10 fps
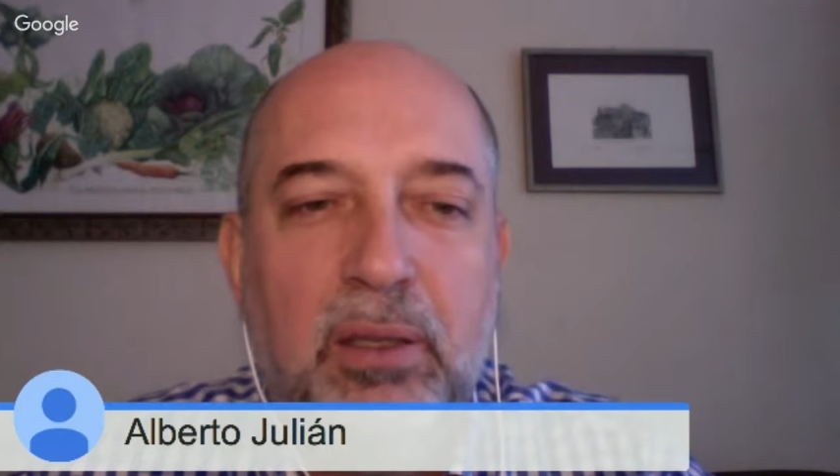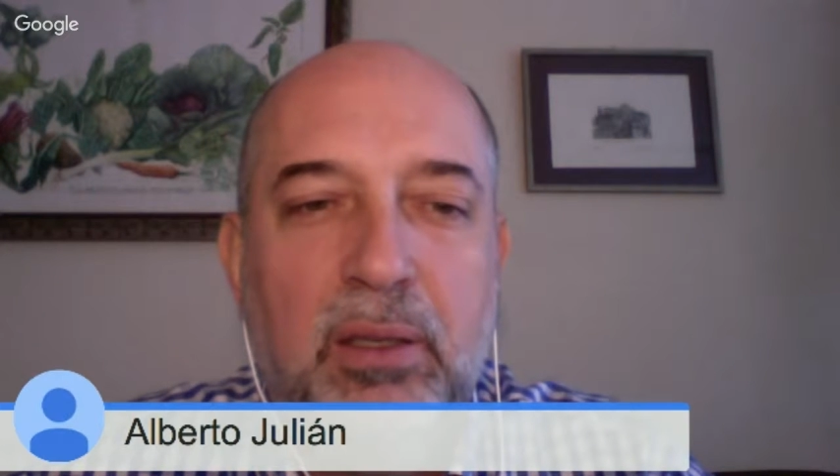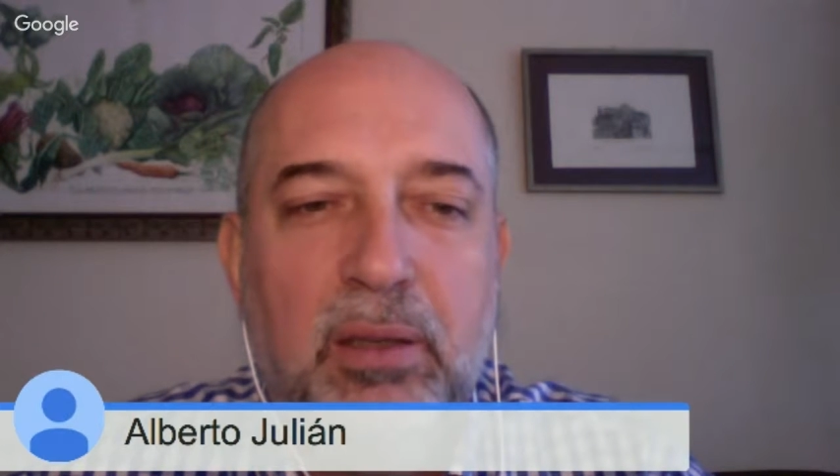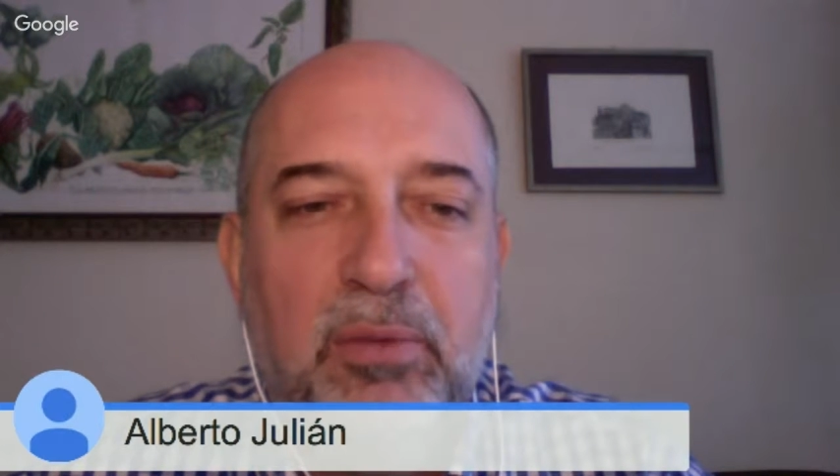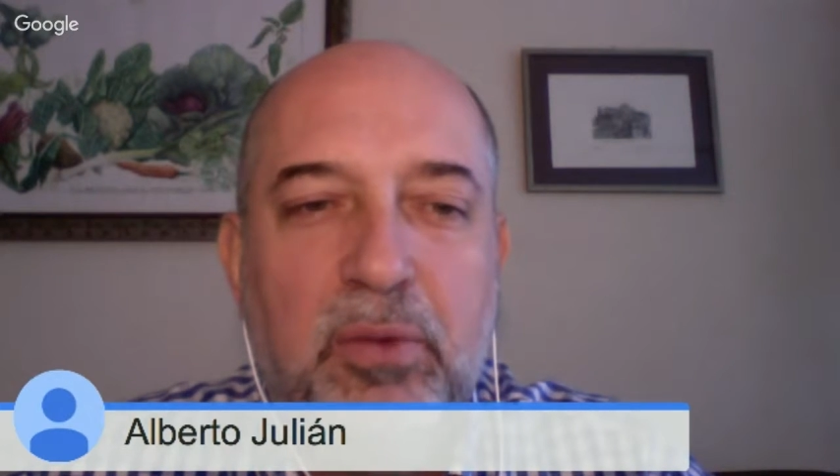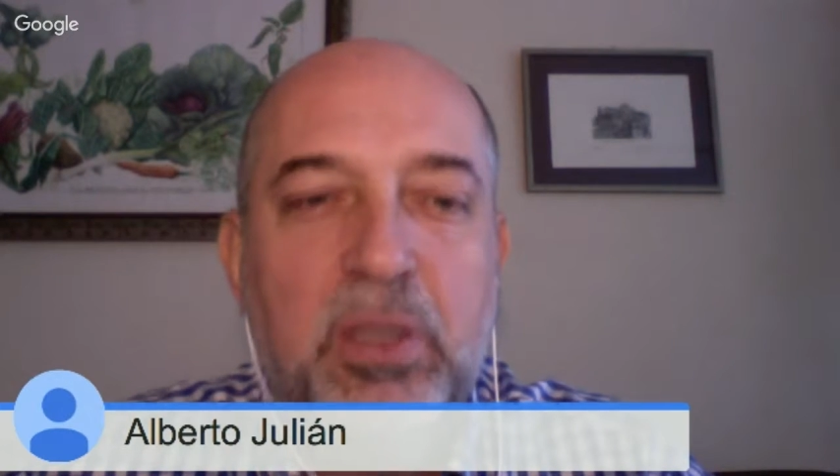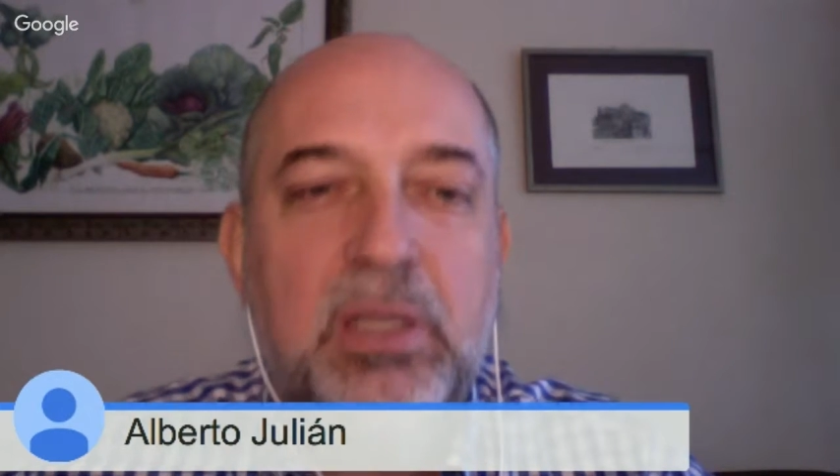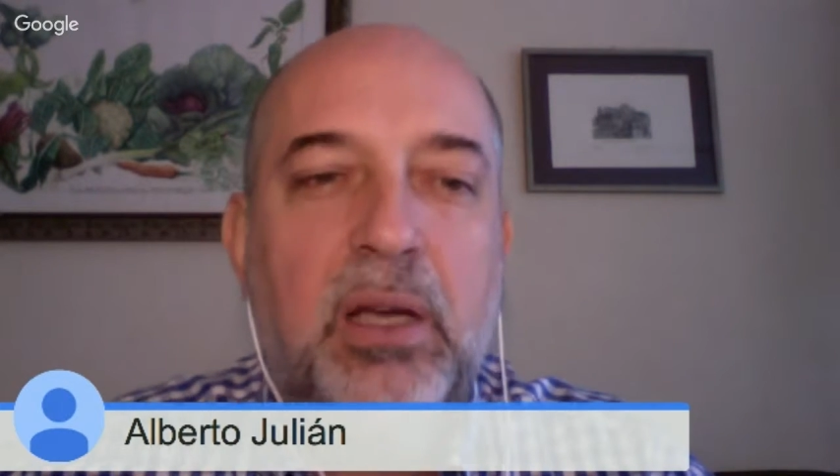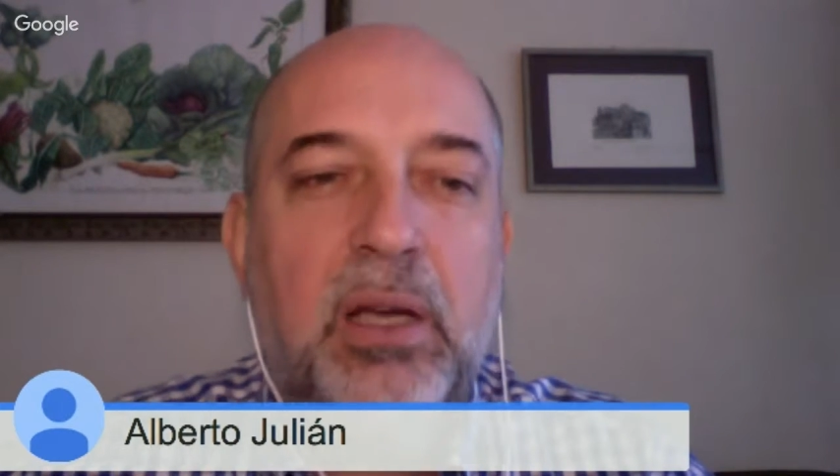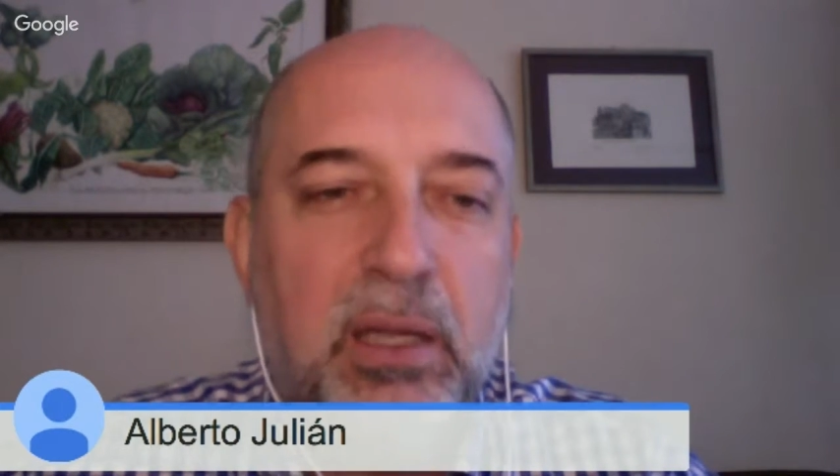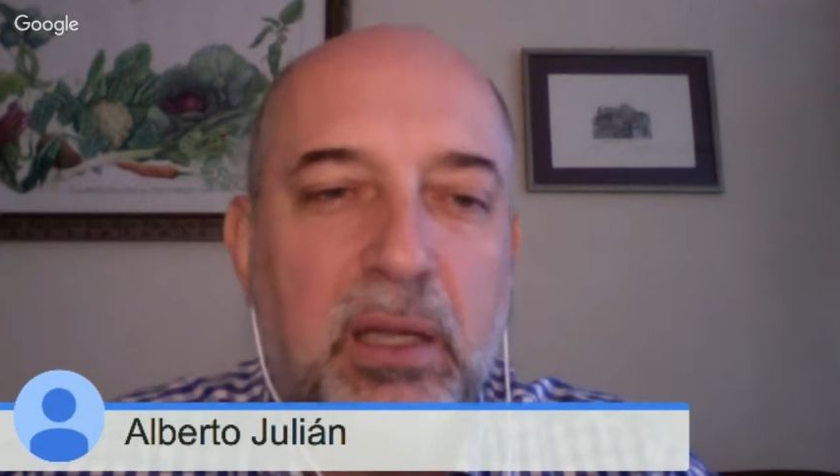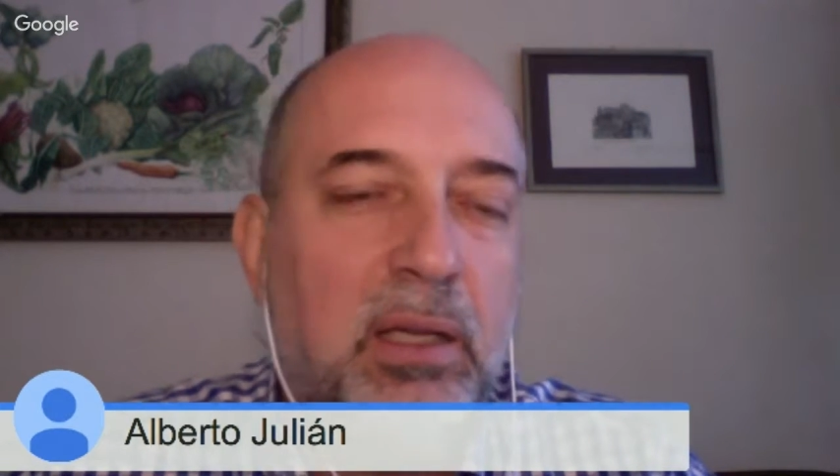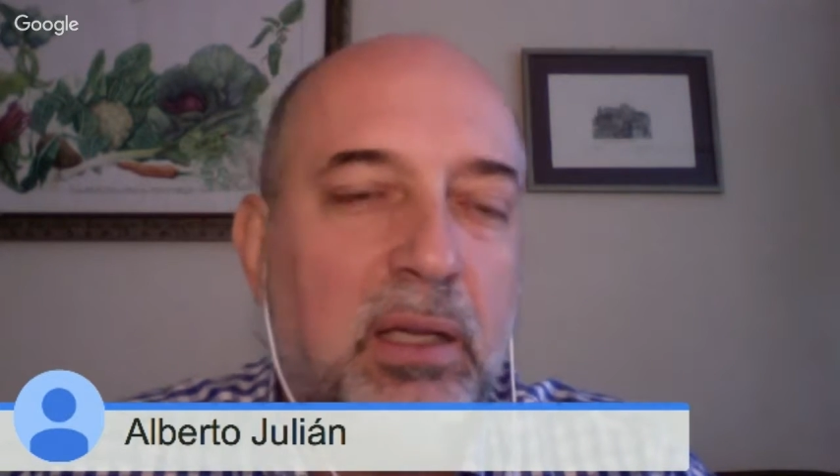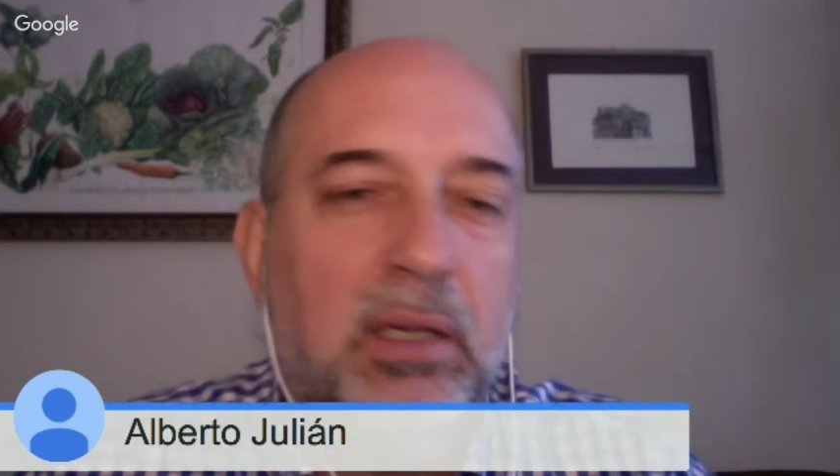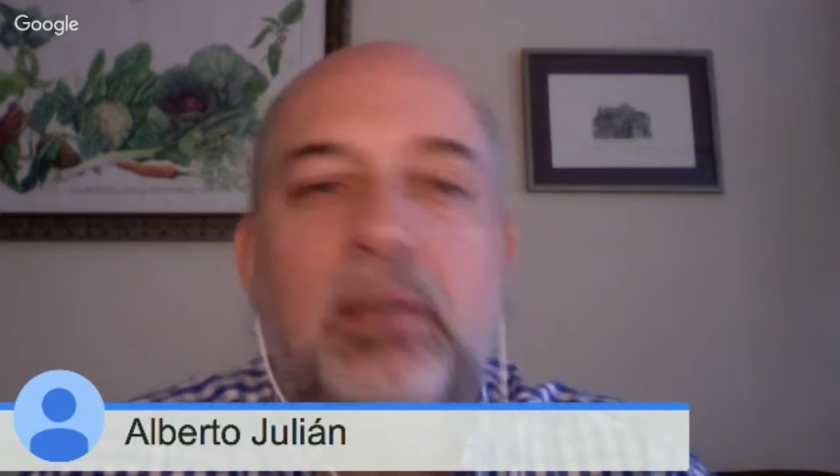physically
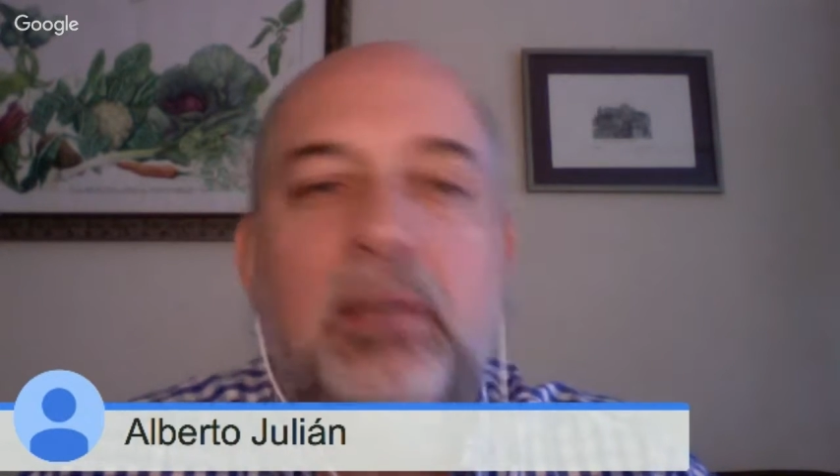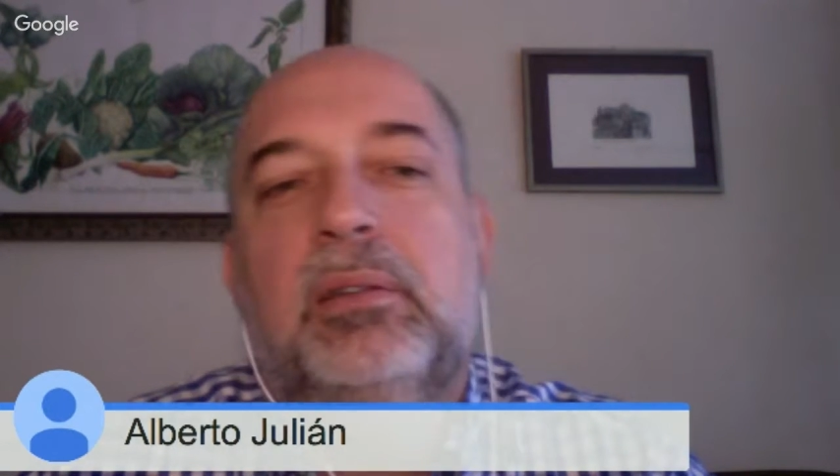than